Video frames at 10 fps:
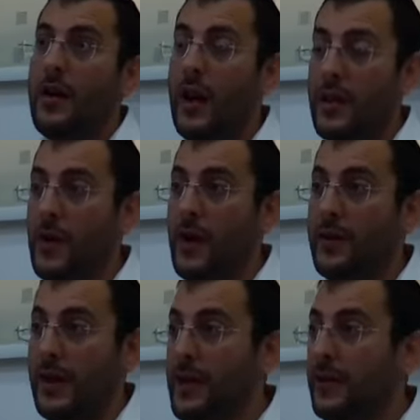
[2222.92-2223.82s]
In other
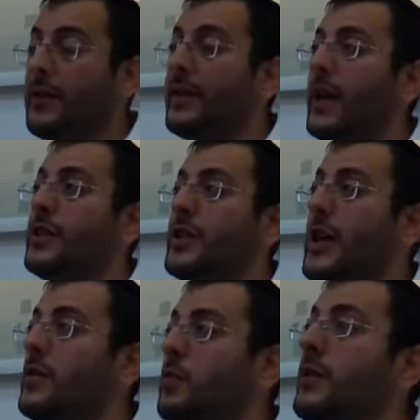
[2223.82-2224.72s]
words, here the discussion
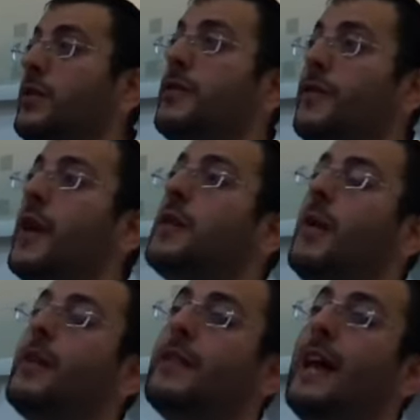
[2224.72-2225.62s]
is what does the
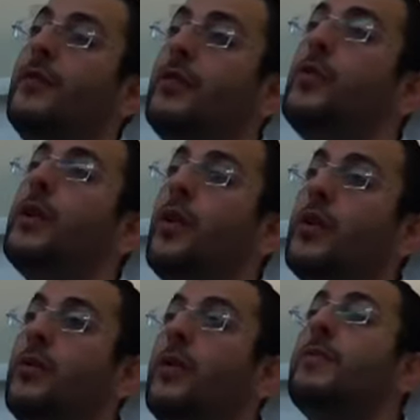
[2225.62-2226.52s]
first person have to do in
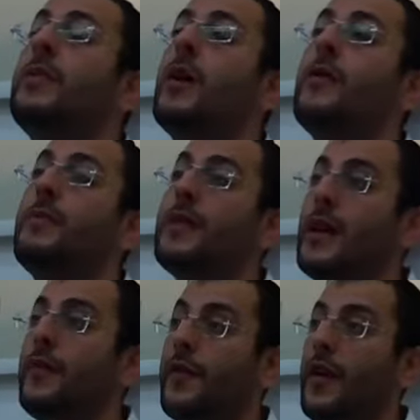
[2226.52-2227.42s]
order to absolve
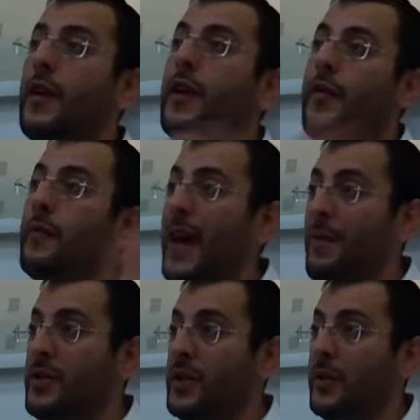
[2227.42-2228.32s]
himself from
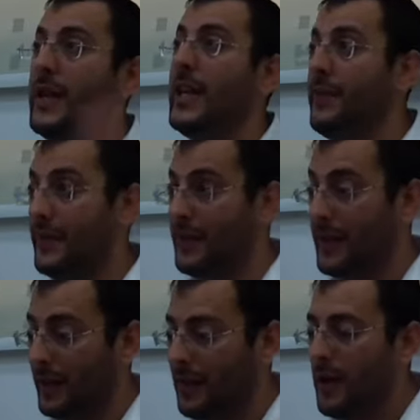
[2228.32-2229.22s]
damages when he leaves the
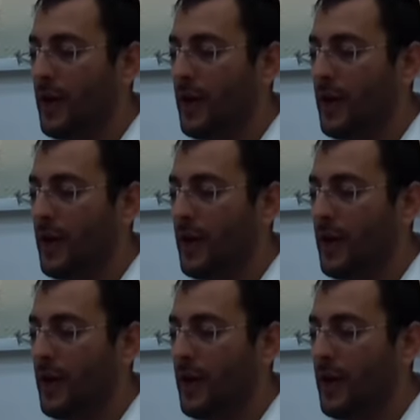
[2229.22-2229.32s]
scene?